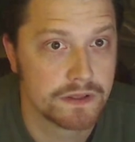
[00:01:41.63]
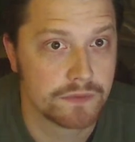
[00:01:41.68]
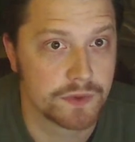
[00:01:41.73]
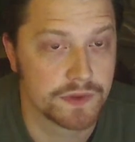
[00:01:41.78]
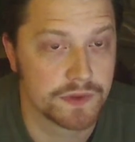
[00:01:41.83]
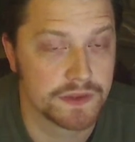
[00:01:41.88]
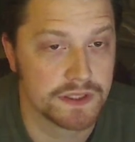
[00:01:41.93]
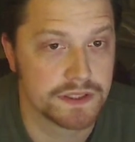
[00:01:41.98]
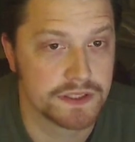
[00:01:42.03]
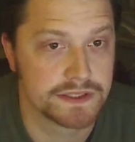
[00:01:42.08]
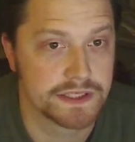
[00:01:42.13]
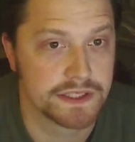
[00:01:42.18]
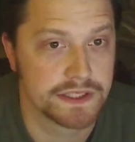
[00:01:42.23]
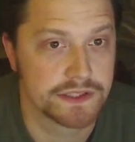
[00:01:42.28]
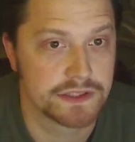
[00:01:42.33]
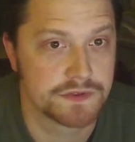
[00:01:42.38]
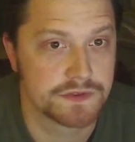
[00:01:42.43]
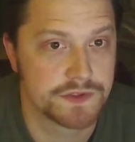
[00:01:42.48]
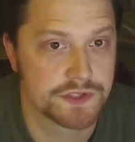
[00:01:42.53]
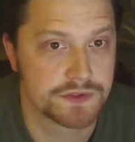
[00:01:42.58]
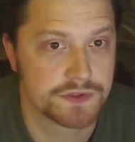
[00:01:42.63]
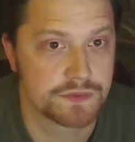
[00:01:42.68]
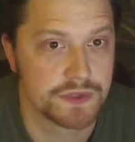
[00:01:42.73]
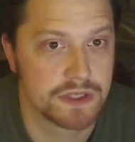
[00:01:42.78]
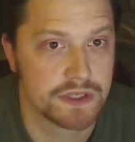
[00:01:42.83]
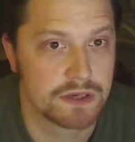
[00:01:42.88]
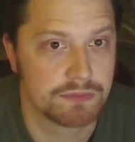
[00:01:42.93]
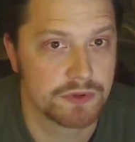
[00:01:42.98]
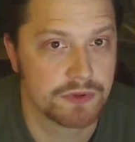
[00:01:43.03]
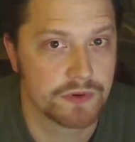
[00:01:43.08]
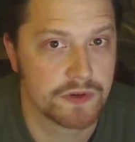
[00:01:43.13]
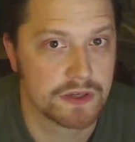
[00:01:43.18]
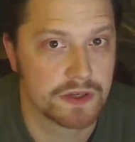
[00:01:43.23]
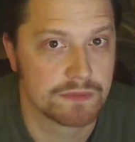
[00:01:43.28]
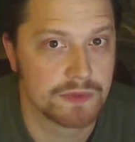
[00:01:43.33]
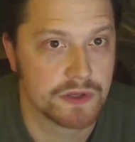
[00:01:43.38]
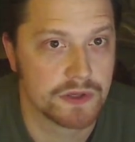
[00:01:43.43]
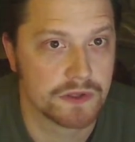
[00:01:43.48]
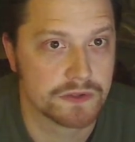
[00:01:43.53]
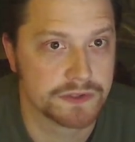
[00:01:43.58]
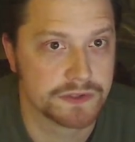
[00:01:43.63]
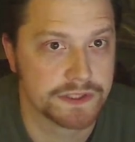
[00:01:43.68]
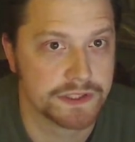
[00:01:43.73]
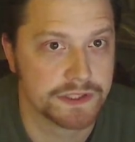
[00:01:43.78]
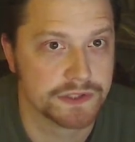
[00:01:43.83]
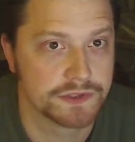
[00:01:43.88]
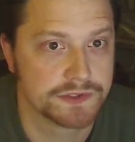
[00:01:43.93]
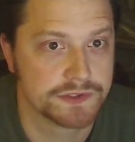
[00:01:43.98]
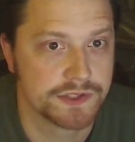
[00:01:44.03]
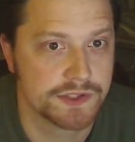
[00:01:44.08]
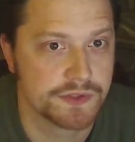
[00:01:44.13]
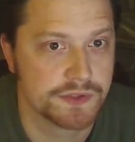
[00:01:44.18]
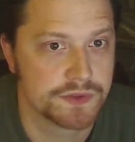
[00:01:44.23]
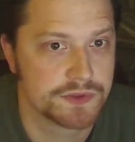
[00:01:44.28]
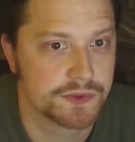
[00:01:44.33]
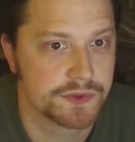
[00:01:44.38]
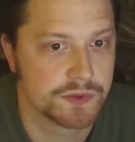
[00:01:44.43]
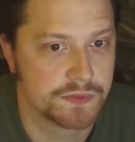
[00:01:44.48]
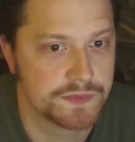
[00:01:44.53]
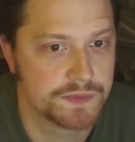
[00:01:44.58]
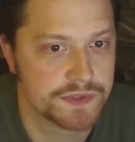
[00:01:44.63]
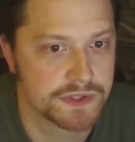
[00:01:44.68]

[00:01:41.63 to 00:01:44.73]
with the intent of just re-uploading them all here to YouTube.